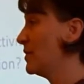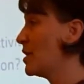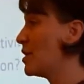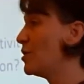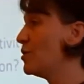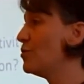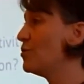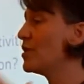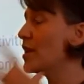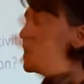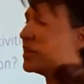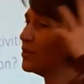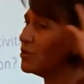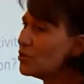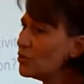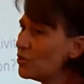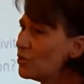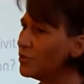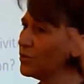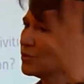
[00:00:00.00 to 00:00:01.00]
Are you getting
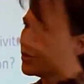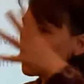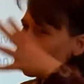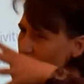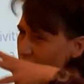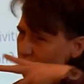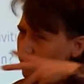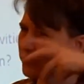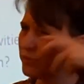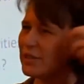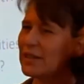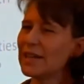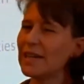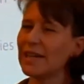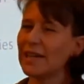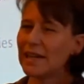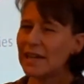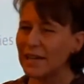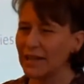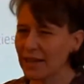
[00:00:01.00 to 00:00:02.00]
students to
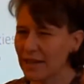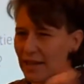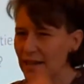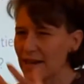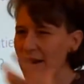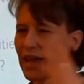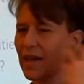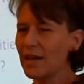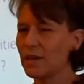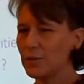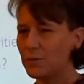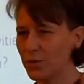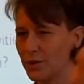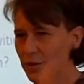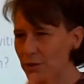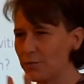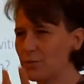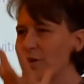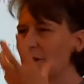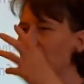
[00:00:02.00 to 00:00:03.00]
really connect
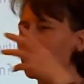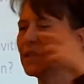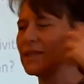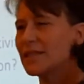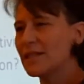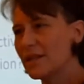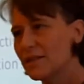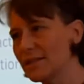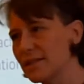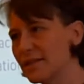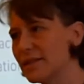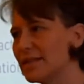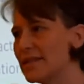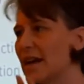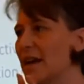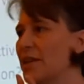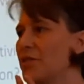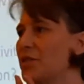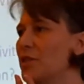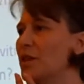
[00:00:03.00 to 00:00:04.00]
with the words and
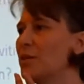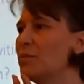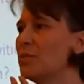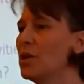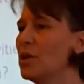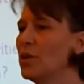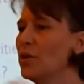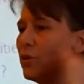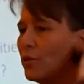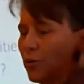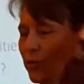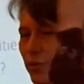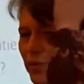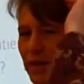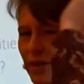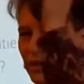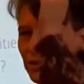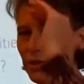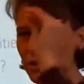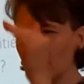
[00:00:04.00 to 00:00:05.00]
understand them, or are
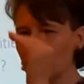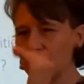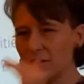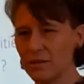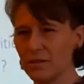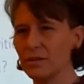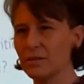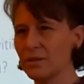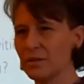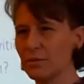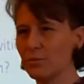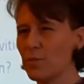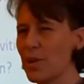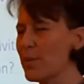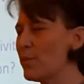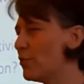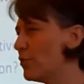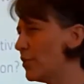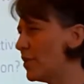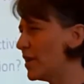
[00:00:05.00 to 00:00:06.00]
they just
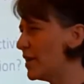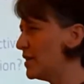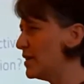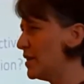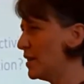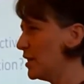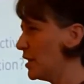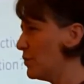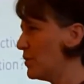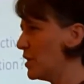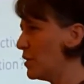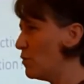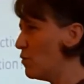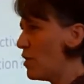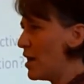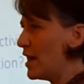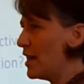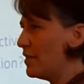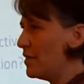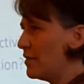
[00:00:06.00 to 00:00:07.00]
memorising them in a
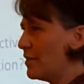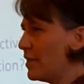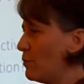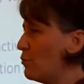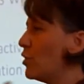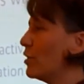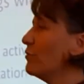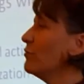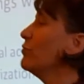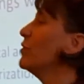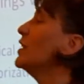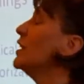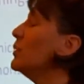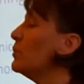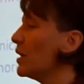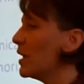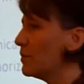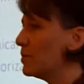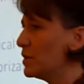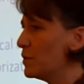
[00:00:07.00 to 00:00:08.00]
way that they won't really
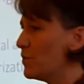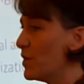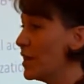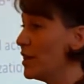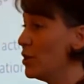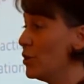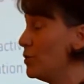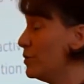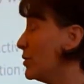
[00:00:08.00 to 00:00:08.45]
be able to make